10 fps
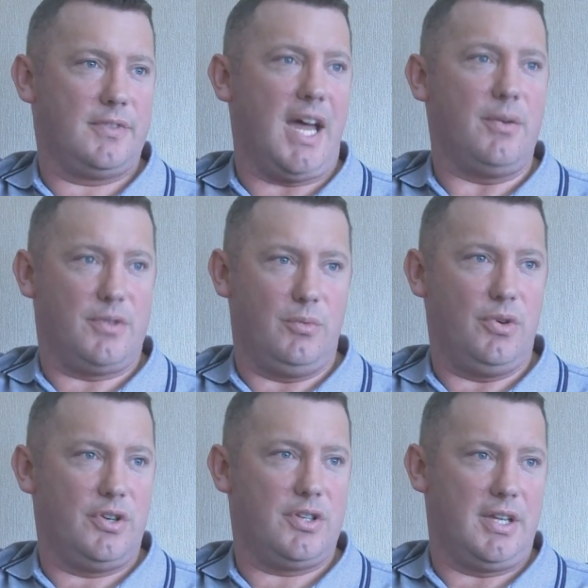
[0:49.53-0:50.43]
That was the
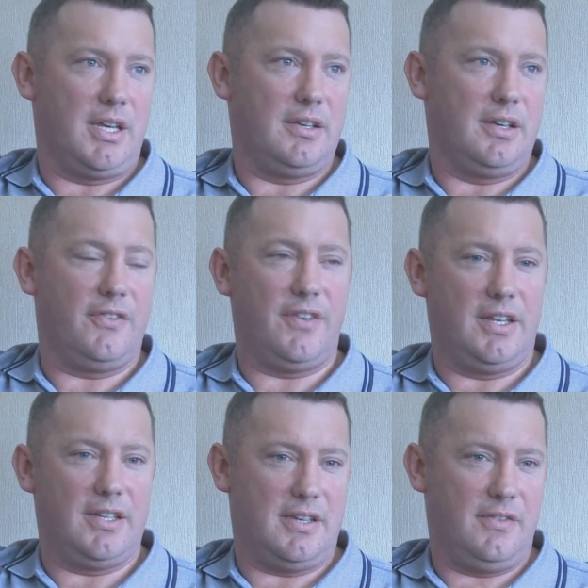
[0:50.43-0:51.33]
worst thing. I
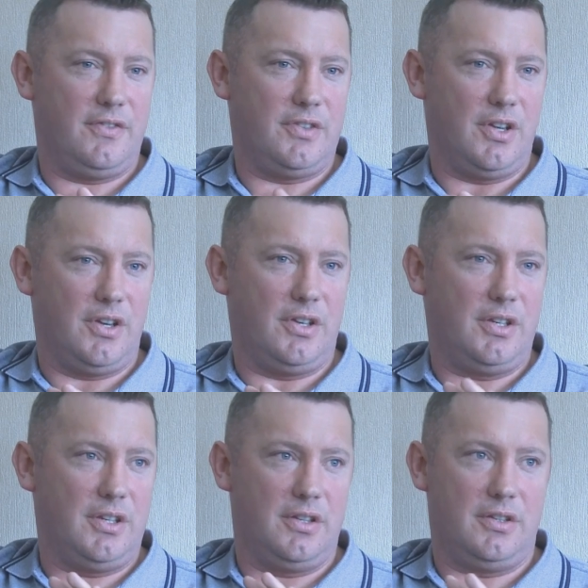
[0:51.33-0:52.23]
feel as if
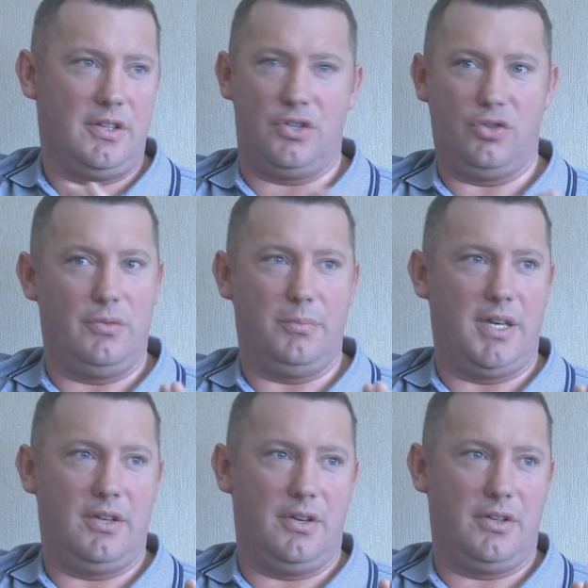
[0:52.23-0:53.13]
you shouldn't
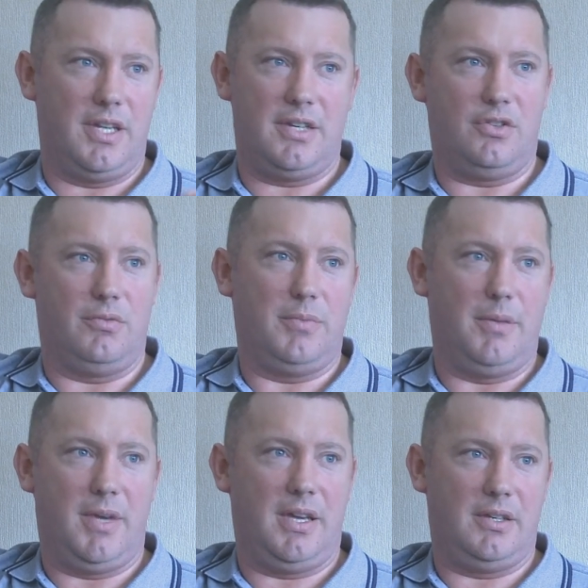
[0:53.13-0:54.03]
be there. This shouldn't be
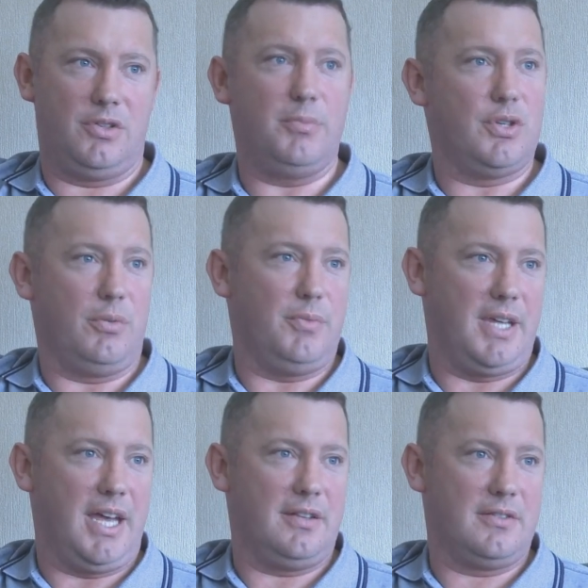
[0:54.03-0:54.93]
me. It should be
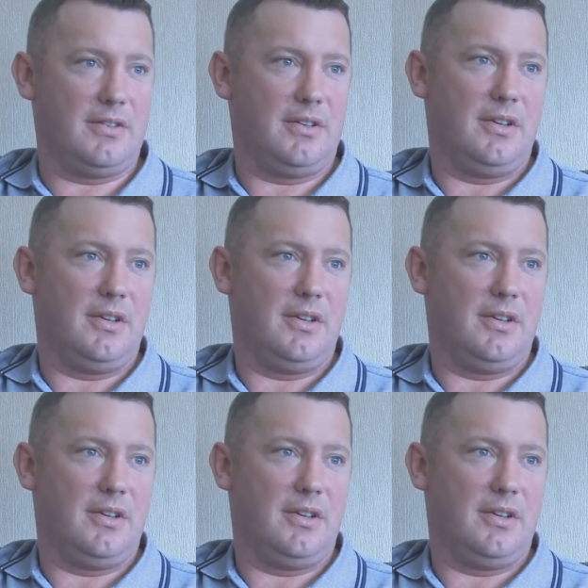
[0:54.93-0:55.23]
somebody else.